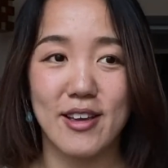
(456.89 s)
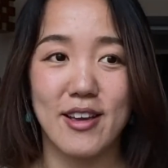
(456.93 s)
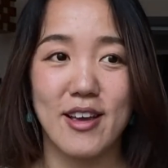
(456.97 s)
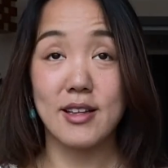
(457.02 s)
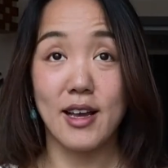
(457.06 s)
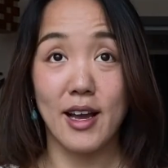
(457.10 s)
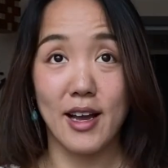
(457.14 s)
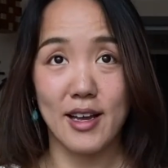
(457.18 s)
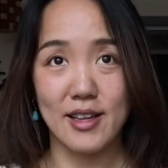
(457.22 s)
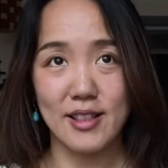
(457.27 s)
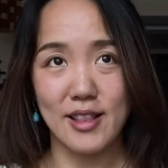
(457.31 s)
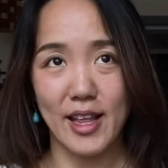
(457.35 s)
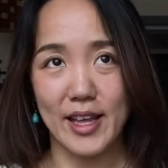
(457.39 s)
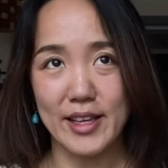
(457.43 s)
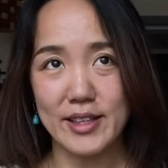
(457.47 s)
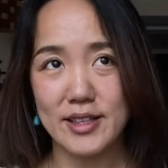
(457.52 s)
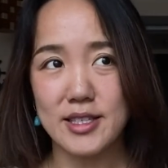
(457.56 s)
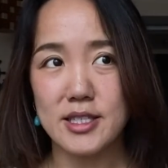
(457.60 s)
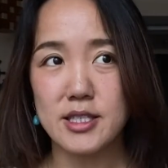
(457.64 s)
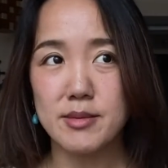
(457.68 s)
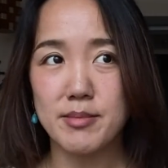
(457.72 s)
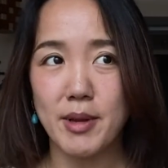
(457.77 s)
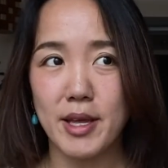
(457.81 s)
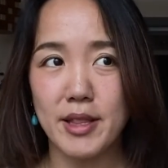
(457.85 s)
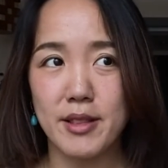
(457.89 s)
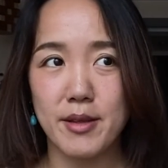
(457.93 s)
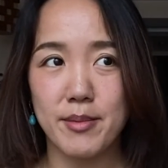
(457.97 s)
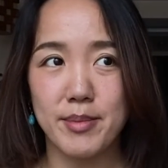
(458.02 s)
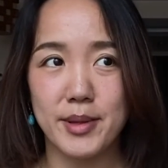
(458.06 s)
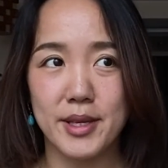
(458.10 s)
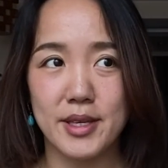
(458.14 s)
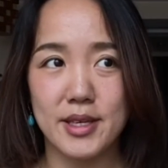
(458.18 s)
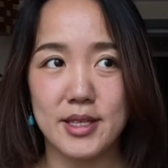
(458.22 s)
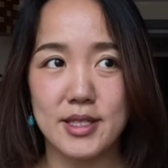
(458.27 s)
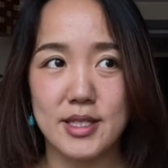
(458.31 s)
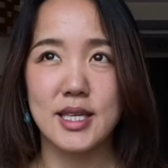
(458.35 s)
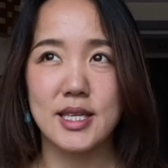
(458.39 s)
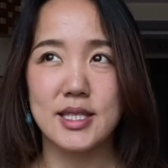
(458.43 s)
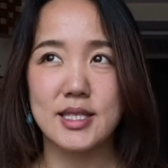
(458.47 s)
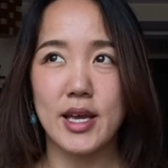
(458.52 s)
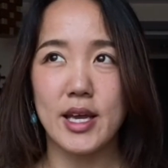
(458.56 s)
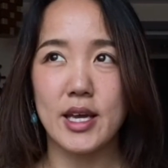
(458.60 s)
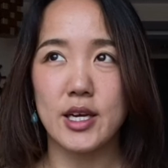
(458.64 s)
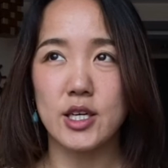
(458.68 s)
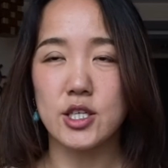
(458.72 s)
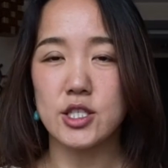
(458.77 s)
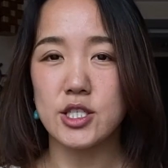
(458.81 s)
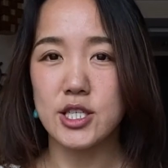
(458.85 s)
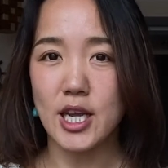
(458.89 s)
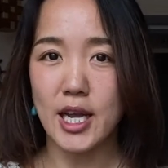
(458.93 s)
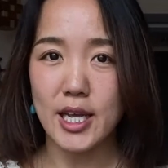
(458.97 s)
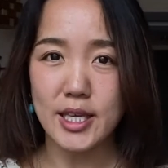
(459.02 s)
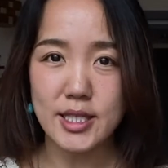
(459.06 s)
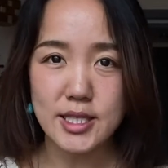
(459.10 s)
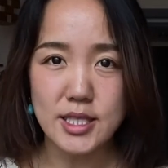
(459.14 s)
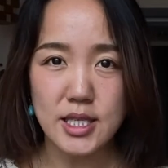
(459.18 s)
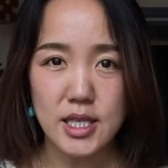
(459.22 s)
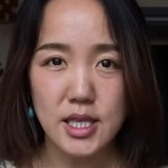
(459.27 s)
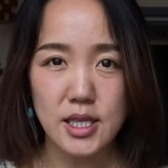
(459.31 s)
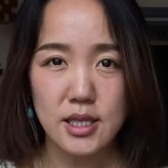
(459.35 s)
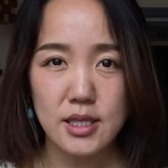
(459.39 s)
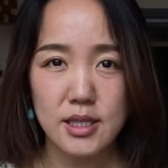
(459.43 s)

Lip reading: I like this method because it's energizing.